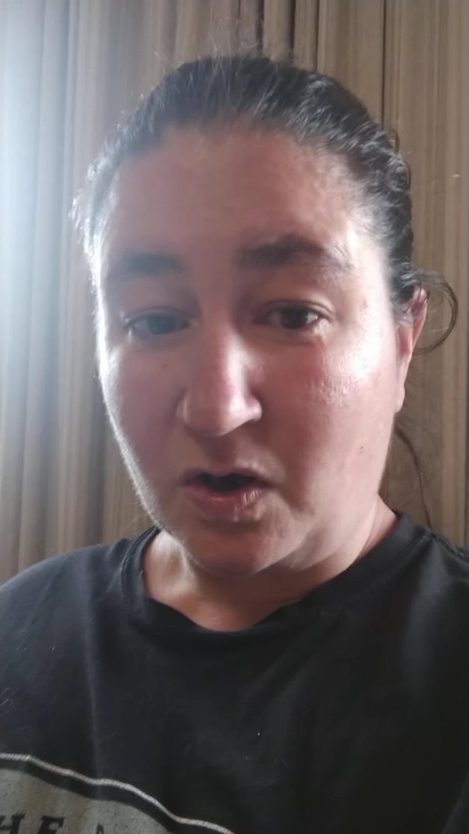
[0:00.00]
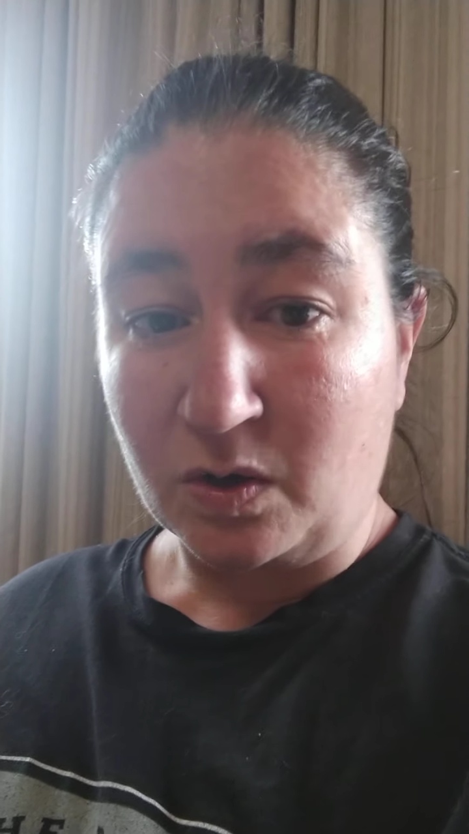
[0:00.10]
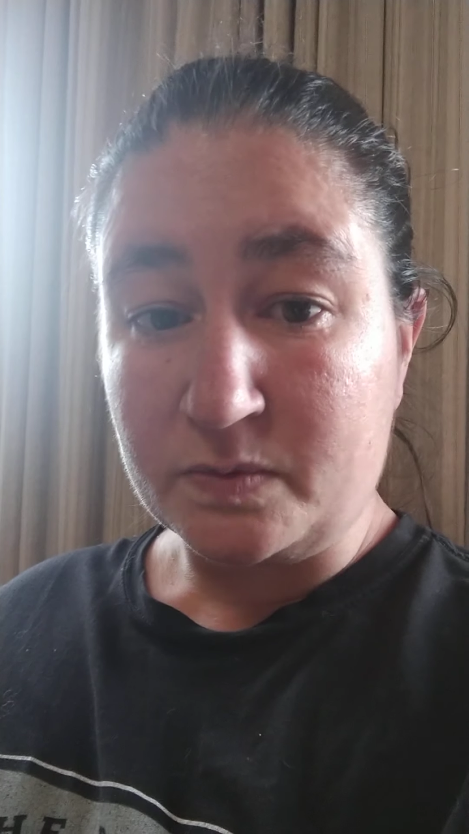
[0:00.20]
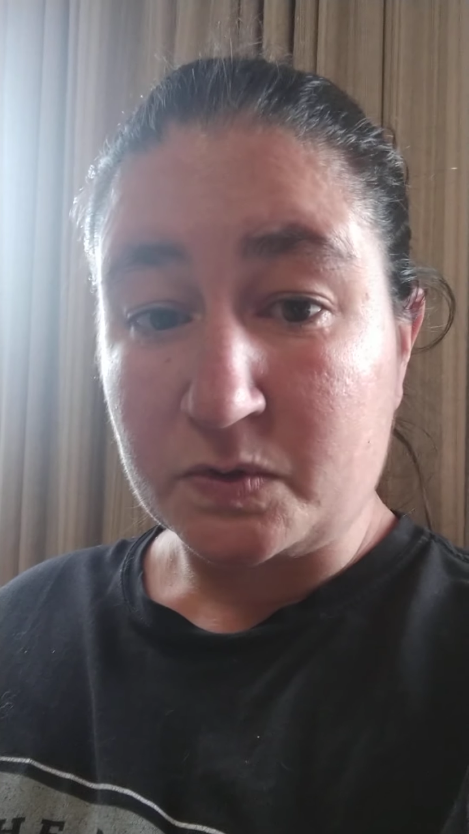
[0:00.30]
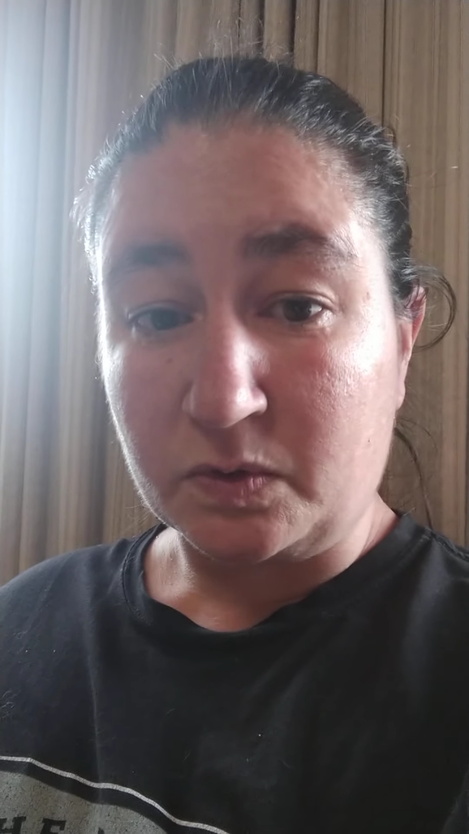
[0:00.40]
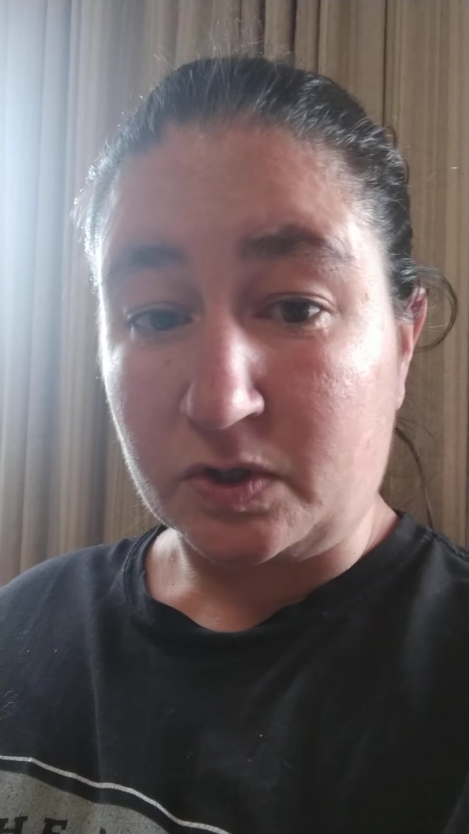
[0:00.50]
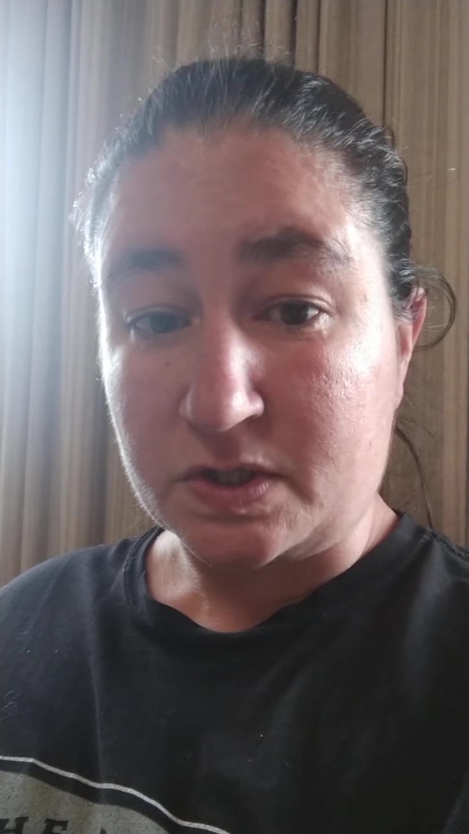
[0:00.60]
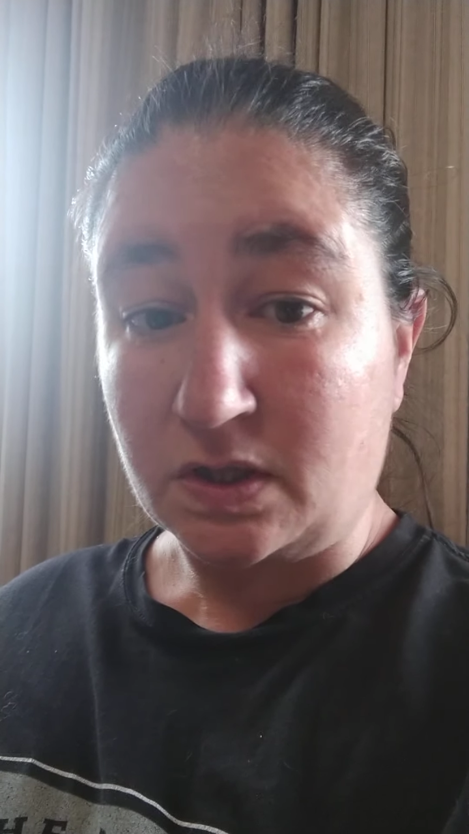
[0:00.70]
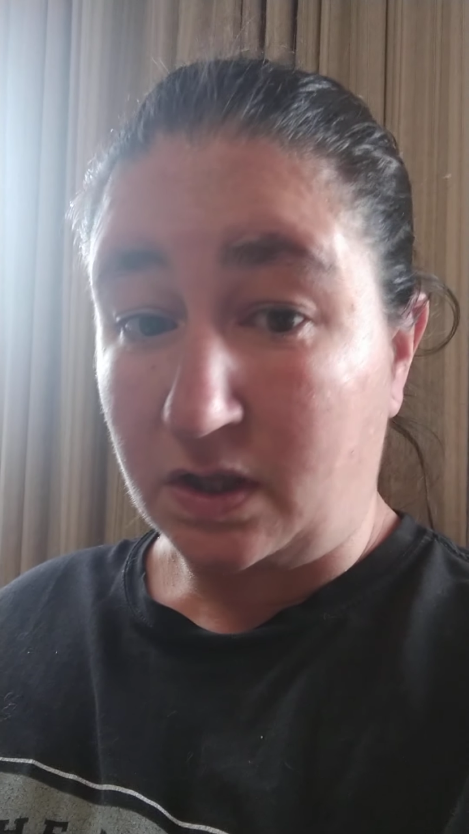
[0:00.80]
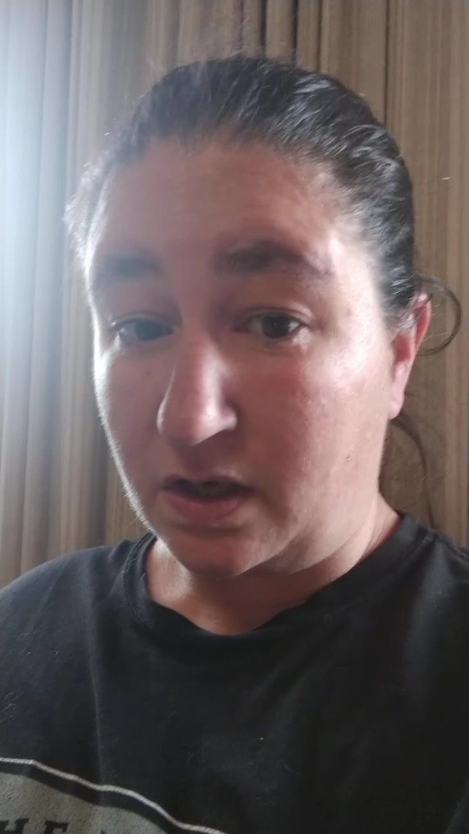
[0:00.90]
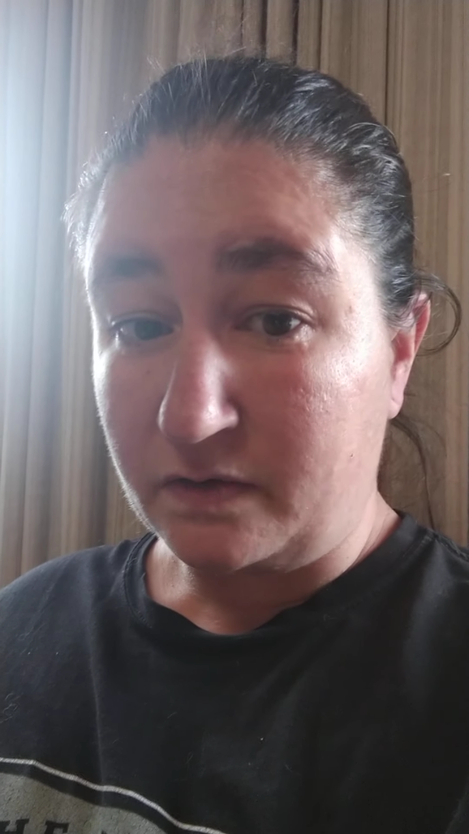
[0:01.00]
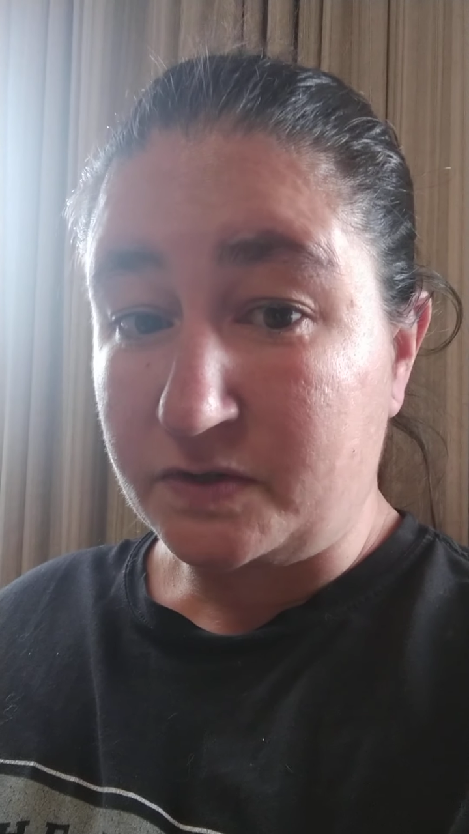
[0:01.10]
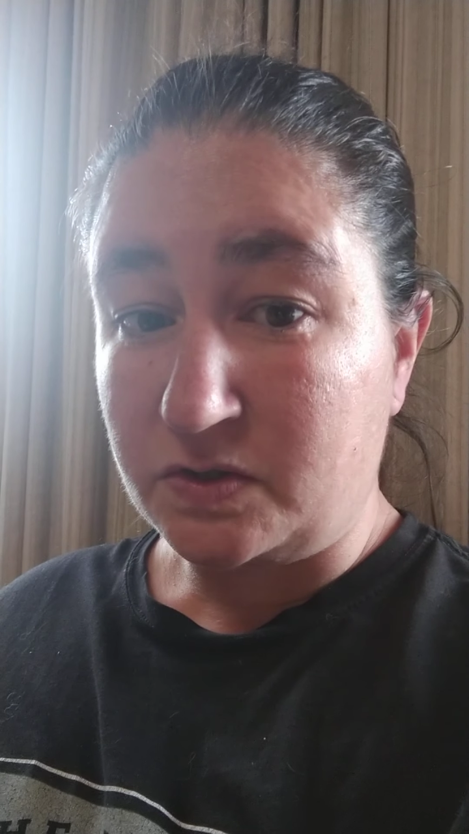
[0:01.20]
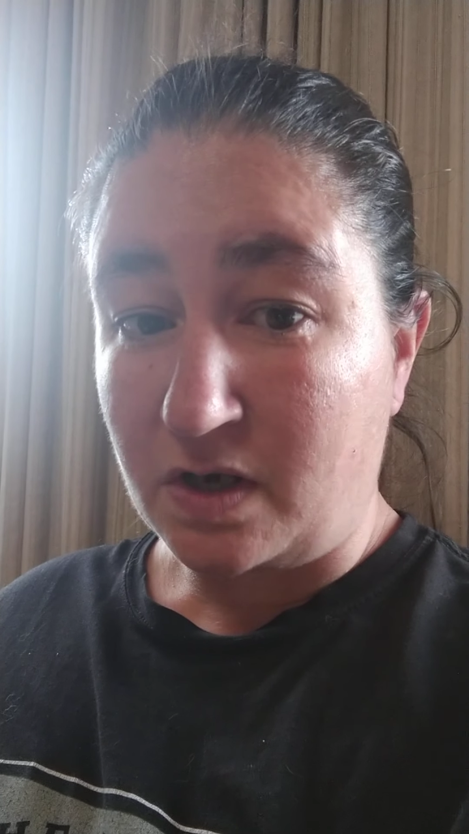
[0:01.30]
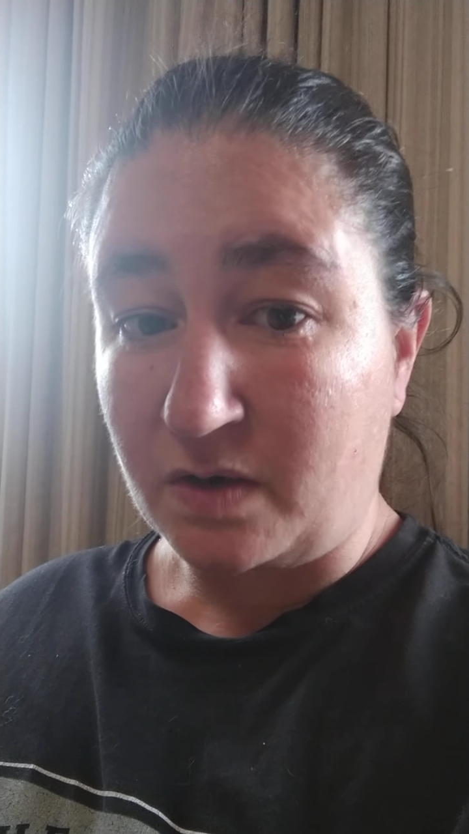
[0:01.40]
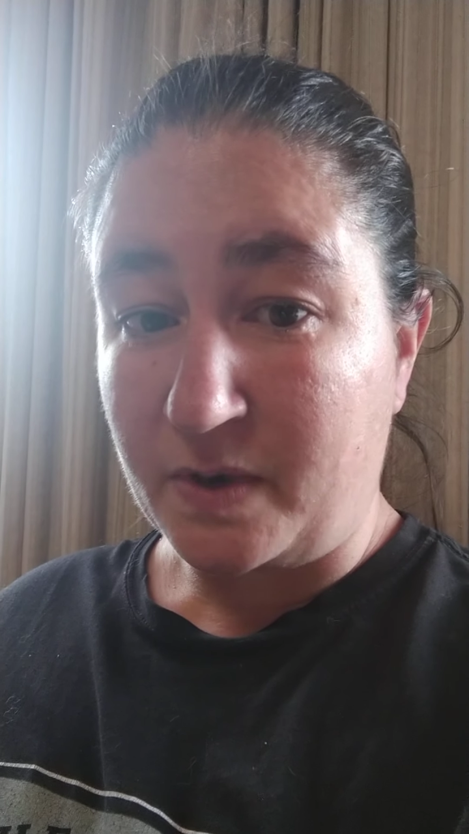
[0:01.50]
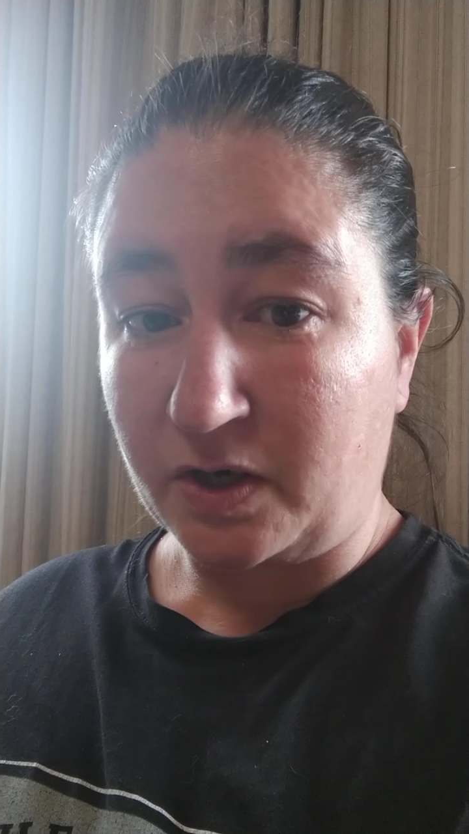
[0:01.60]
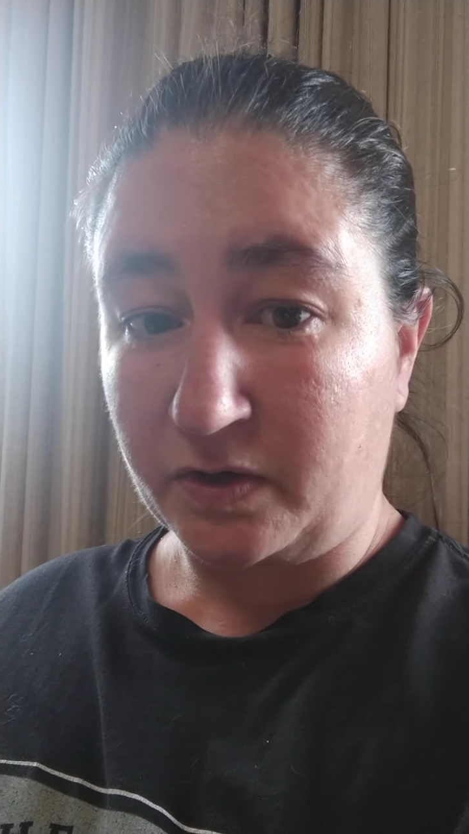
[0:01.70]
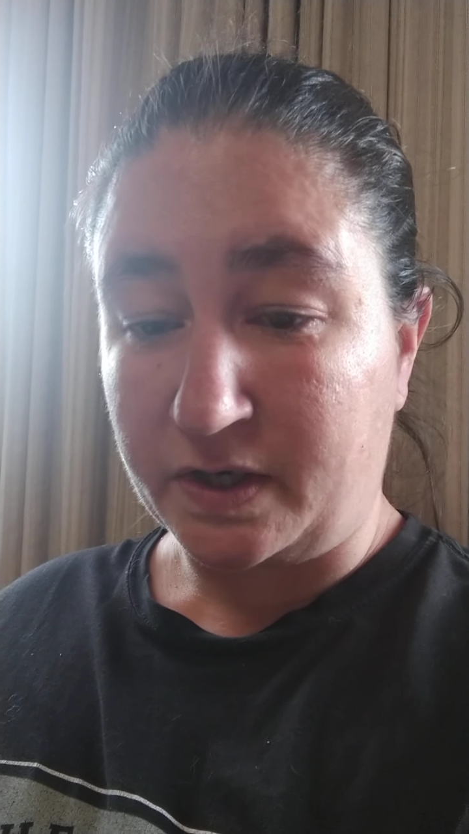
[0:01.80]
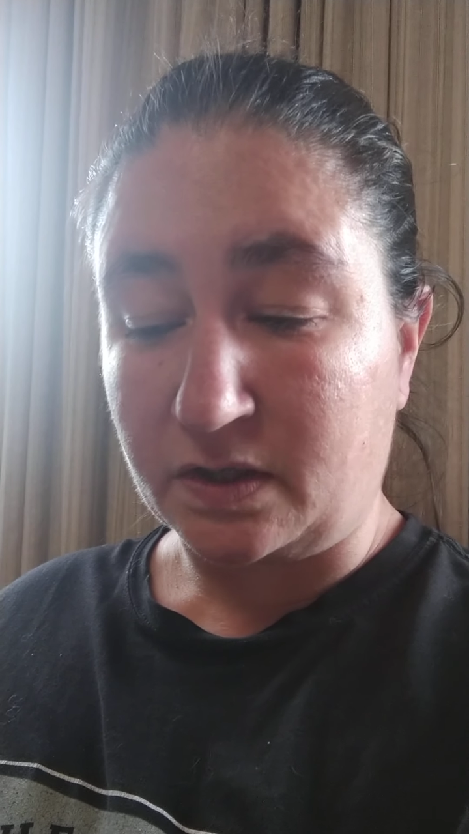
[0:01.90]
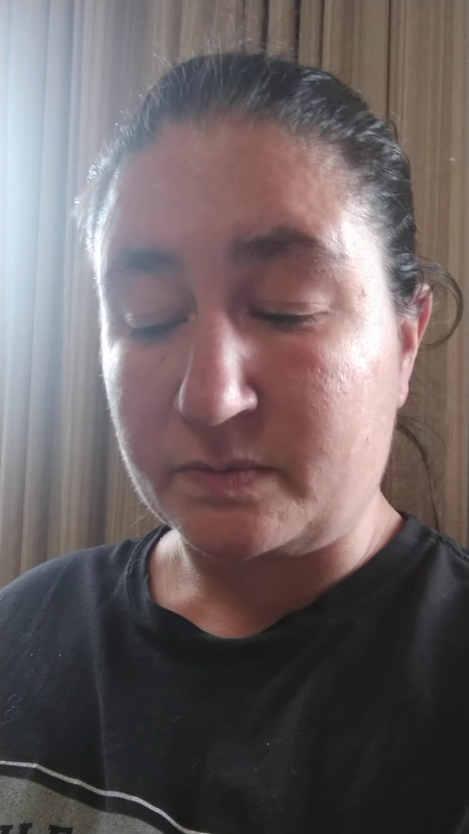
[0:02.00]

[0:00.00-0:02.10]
homeschoolers love to talk about curriculum.